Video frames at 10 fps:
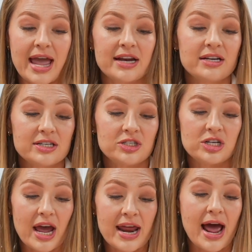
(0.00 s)
And
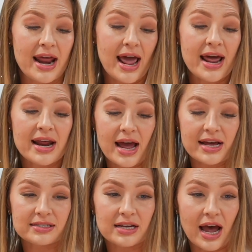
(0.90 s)

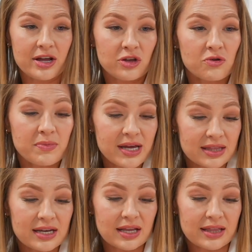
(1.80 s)
you may
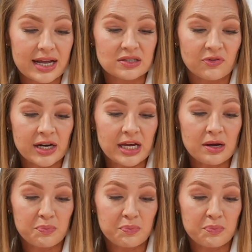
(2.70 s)
think that that's funny,